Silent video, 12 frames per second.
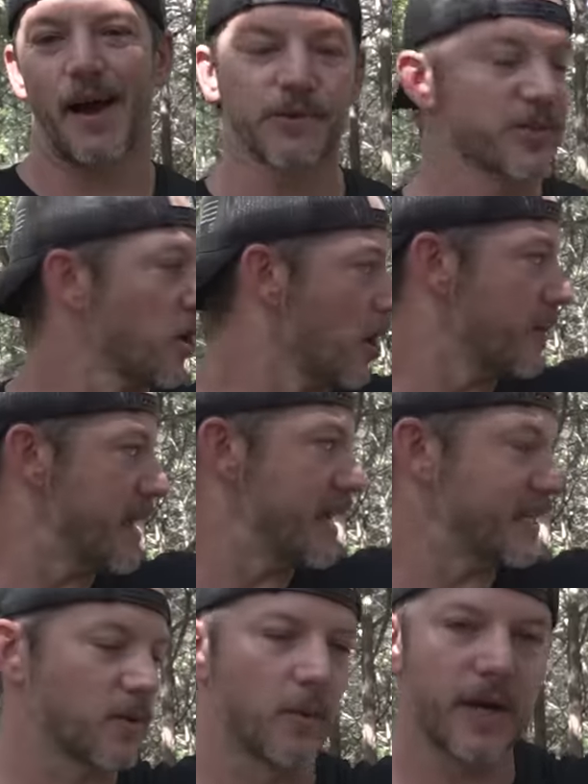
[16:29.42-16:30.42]
That was an arm
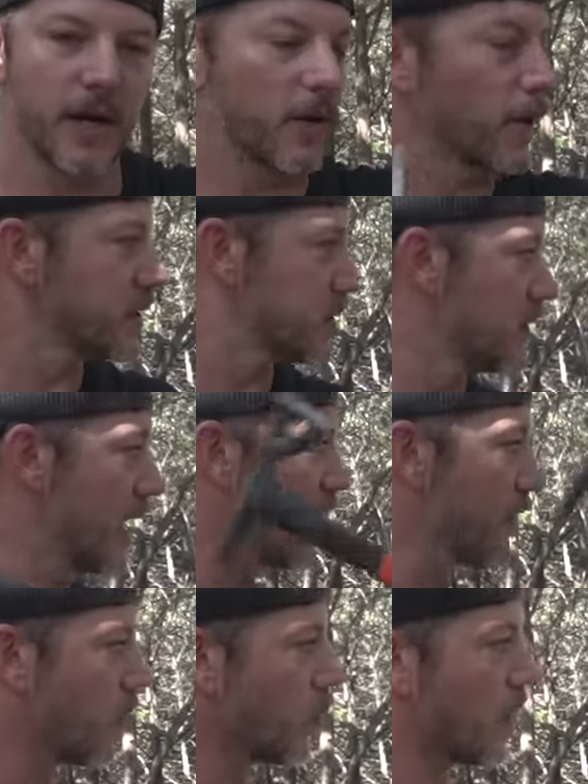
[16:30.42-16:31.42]
hit. We are going to
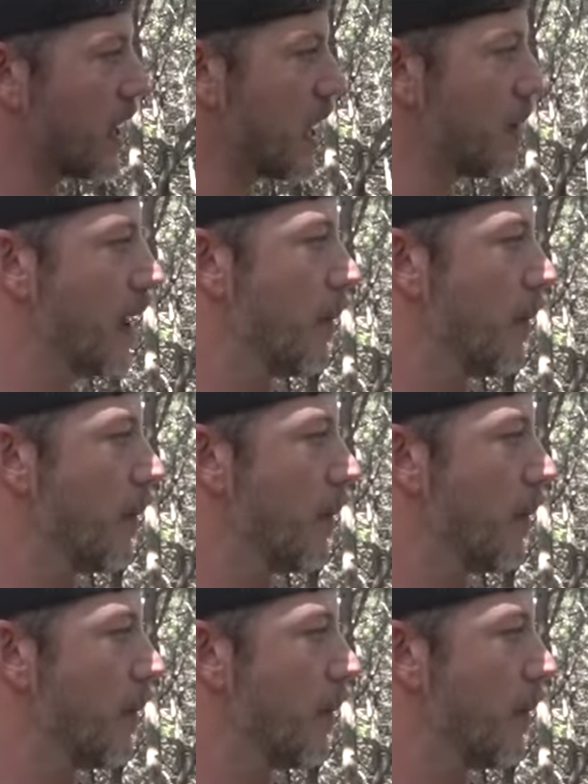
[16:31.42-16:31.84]
now, though, run up.